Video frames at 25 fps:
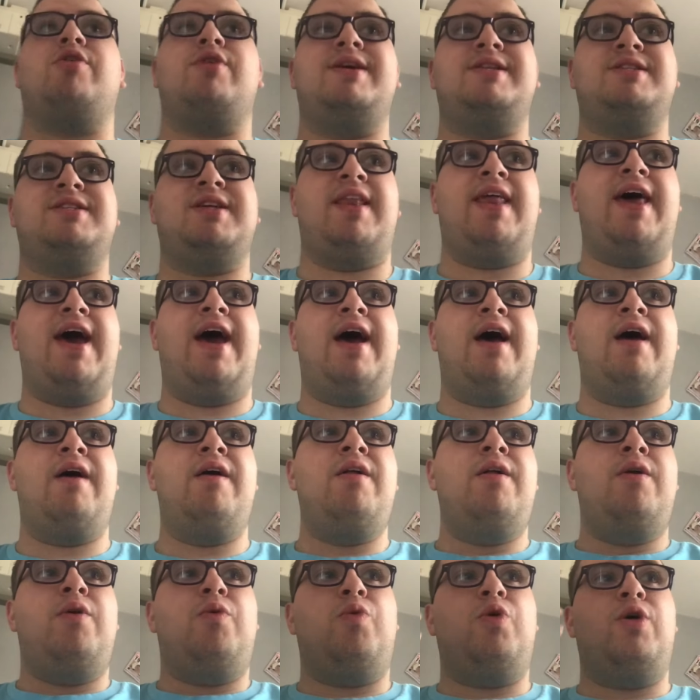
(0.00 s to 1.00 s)
into that,
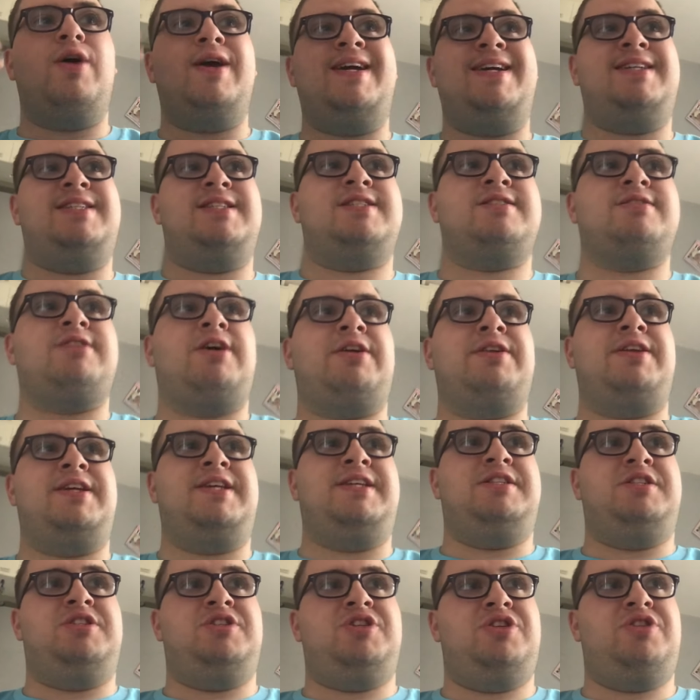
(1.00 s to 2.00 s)
what he
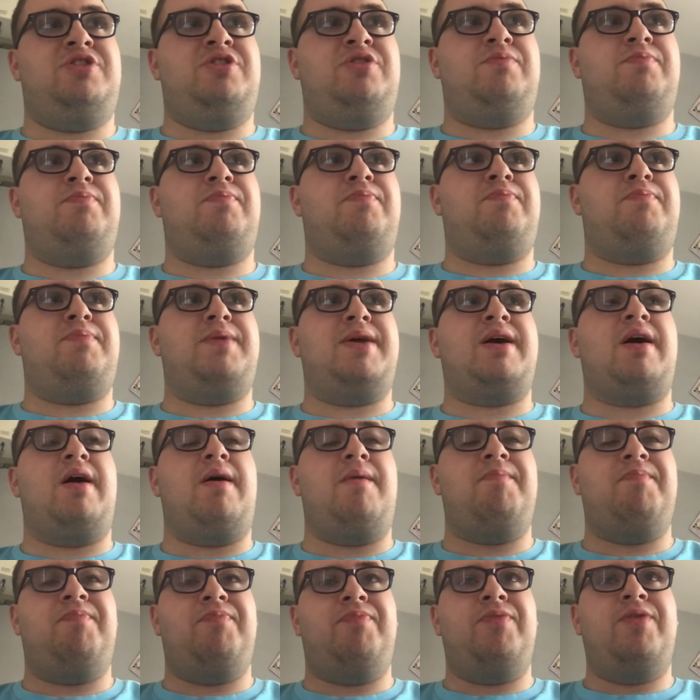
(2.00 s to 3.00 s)
studied to
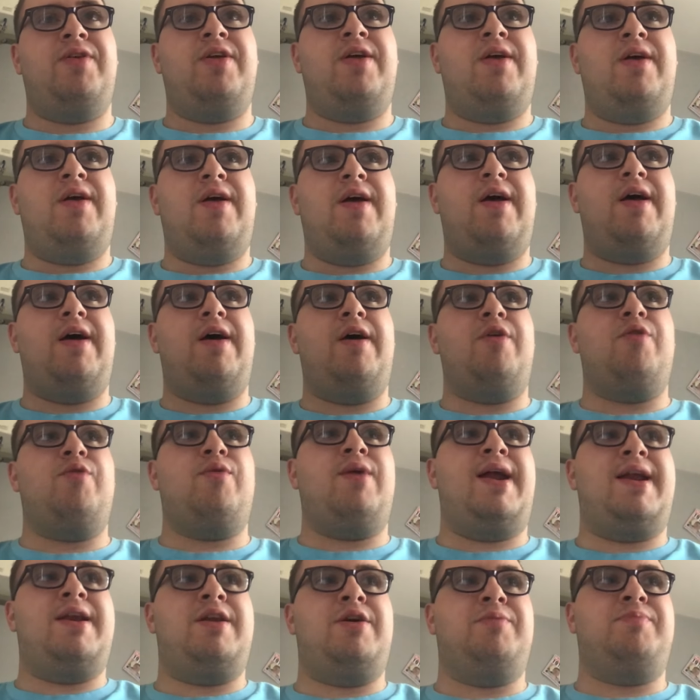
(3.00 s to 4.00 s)
become a
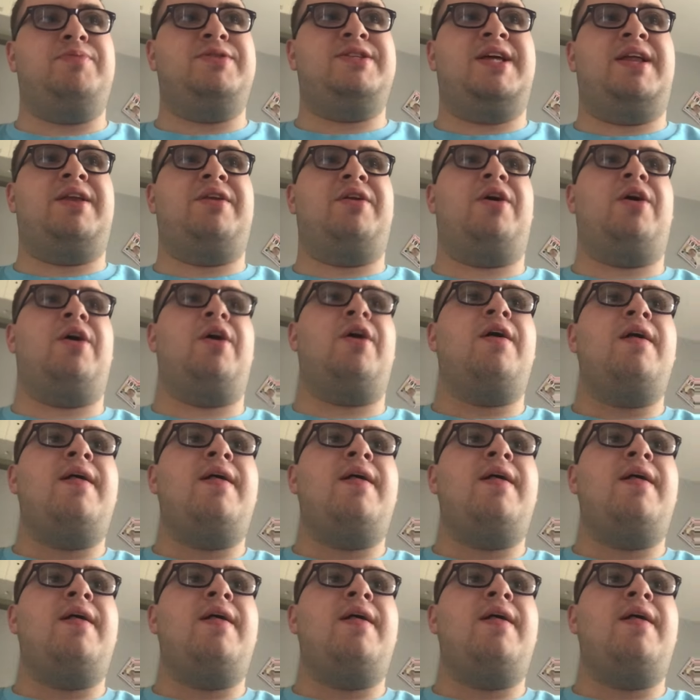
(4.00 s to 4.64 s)
radio presenter,